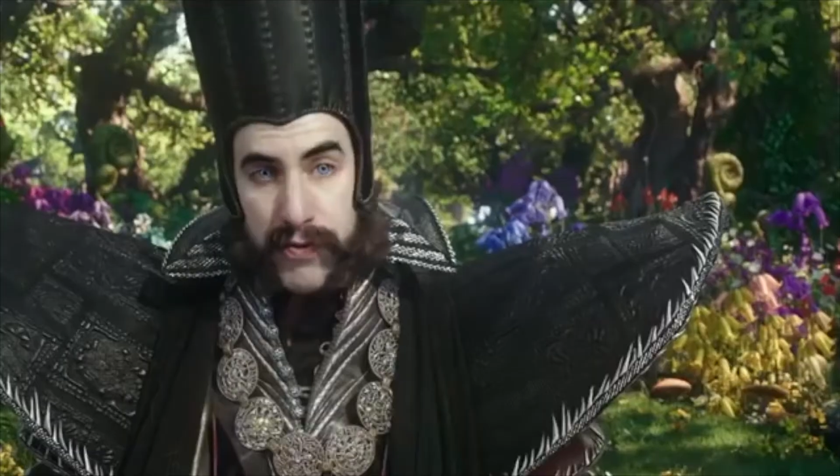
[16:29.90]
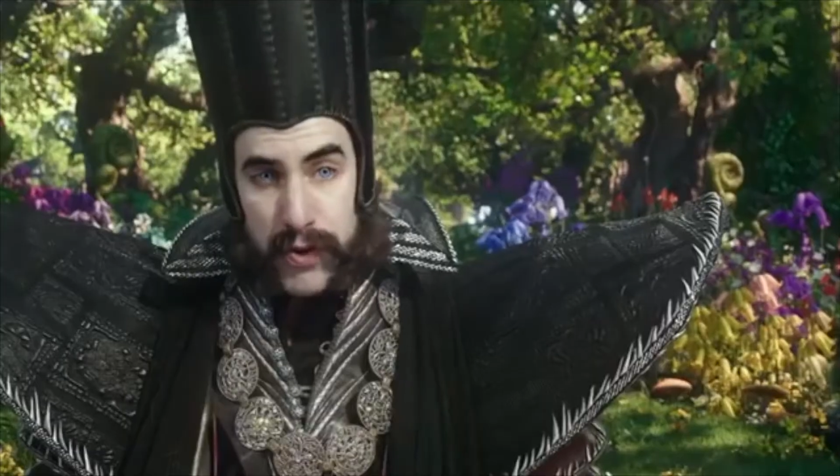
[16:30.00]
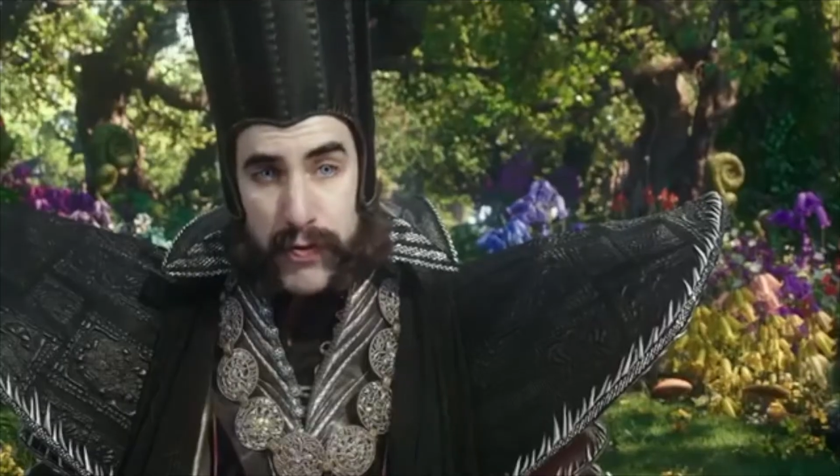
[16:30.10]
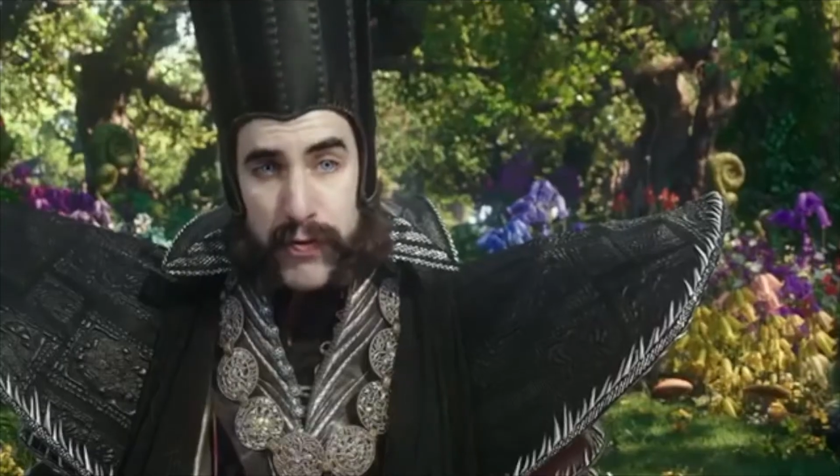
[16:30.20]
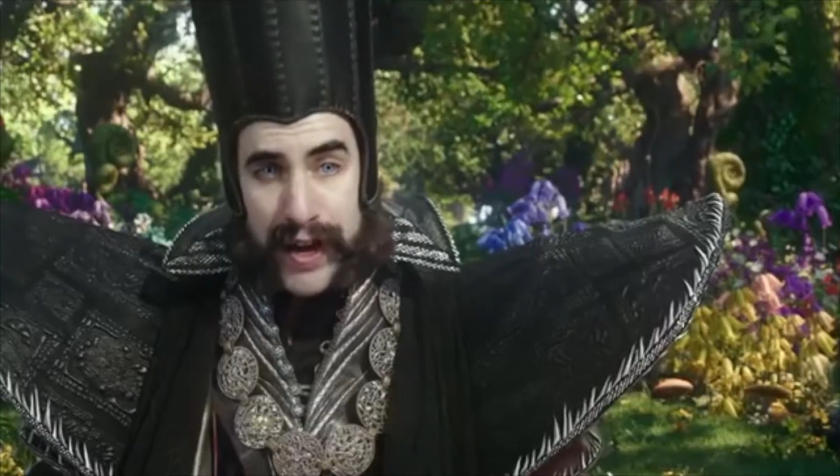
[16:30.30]
If
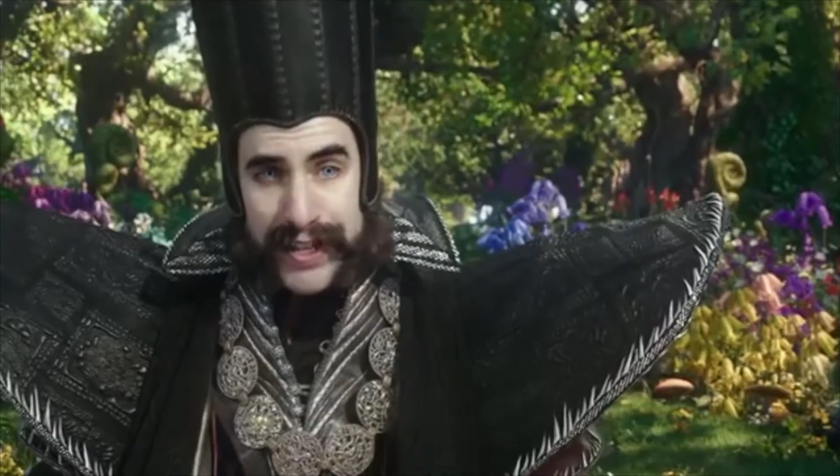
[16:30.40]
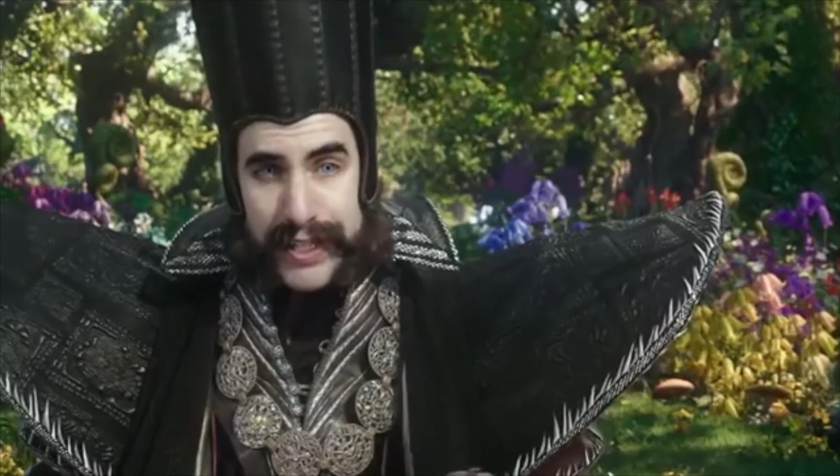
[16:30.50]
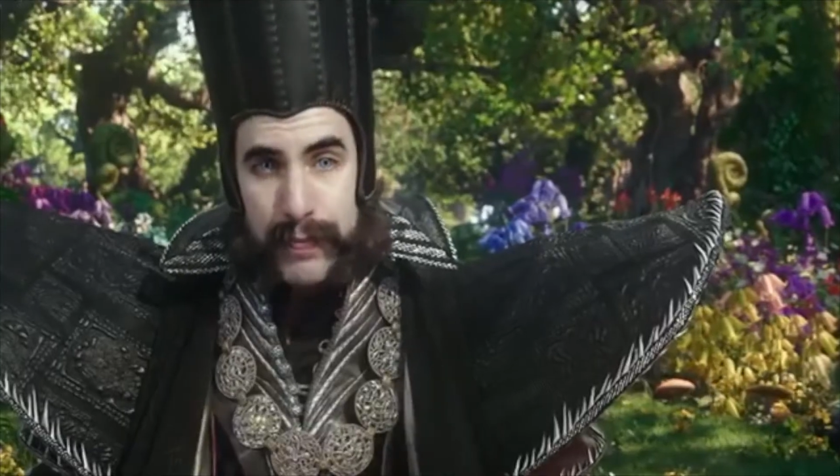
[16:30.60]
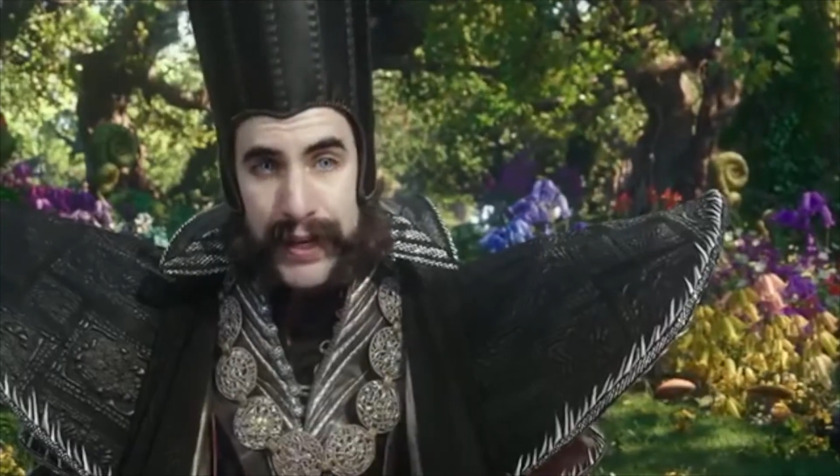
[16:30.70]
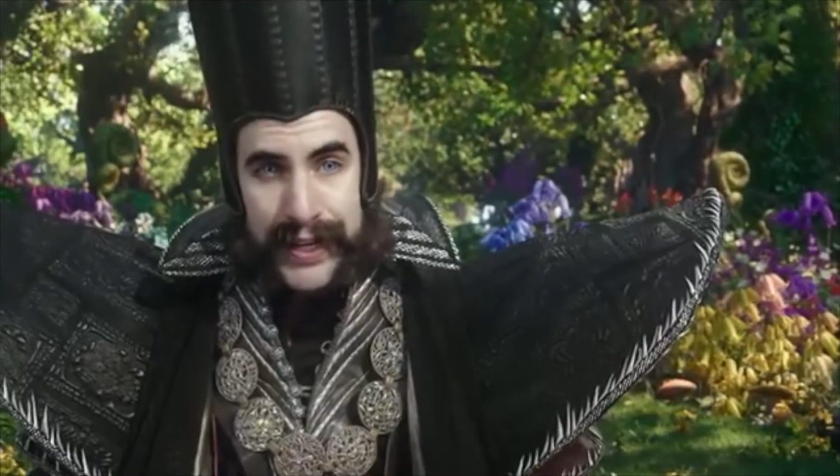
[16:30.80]
you
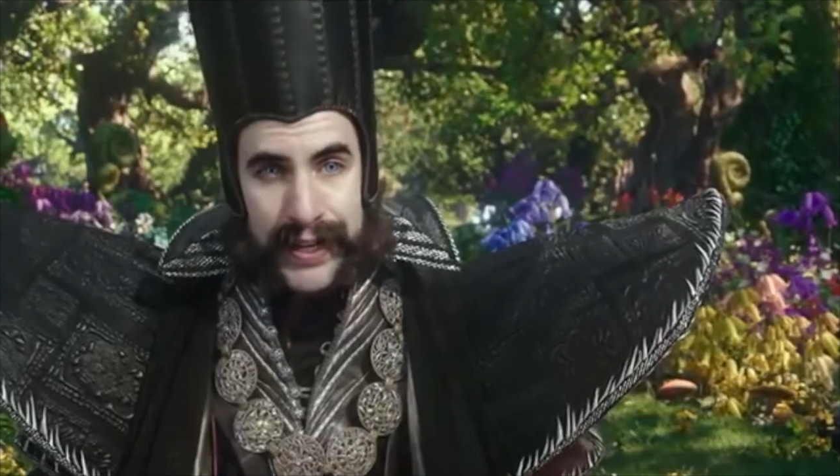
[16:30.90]
vex me,